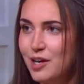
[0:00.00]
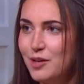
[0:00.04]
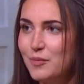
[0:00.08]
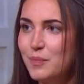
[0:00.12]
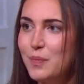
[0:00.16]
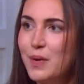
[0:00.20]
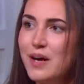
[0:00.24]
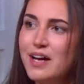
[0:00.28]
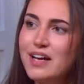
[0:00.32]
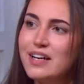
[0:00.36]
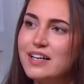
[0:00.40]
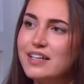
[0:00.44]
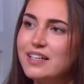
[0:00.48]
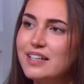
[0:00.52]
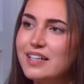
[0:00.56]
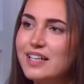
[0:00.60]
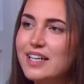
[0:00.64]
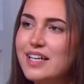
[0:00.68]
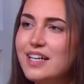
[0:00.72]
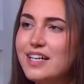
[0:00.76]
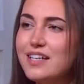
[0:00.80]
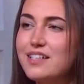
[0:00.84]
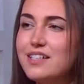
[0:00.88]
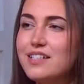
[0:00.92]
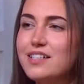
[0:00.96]
but
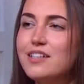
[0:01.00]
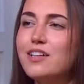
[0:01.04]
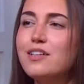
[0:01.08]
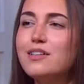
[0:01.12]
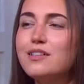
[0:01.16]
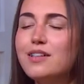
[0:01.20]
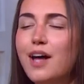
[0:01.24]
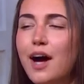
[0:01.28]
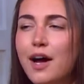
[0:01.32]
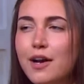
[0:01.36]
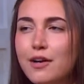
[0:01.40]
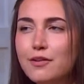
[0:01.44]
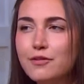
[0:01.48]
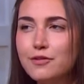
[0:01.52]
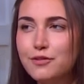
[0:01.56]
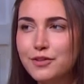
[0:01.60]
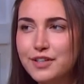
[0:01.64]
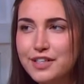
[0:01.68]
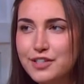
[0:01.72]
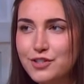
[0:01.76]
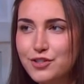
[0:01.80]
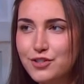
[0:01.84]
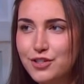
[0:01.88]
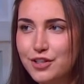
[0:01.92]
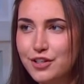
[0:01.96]
he did a lot of
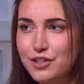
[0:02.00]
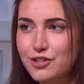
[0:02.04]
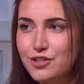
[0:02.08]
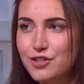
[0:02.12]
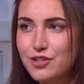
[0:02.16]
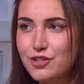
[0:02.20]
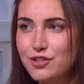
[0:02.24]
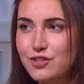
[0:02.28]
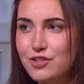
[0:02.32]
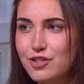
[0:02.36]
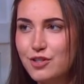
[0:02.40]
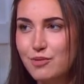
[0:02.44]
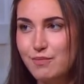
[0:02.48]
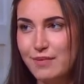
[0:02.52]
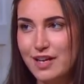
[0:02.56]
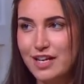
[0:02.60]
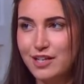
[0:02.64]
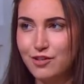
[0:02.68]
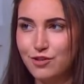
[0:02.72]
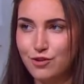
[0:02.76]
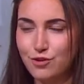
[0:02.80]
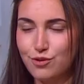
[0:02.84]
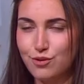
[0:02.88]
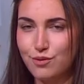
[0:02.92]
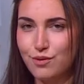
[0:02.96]
research to make
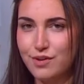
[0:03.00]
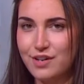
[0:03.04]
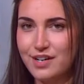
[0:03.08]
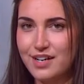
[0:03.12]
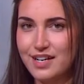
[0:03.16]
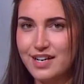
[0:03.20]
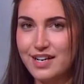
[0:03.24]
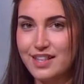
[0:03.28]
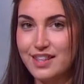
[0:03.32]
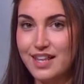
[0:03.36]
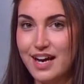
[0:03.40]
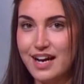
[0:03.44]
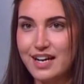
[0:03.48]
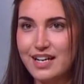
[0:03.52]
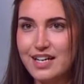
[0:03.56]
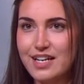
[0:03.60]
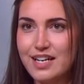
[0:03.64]
sure that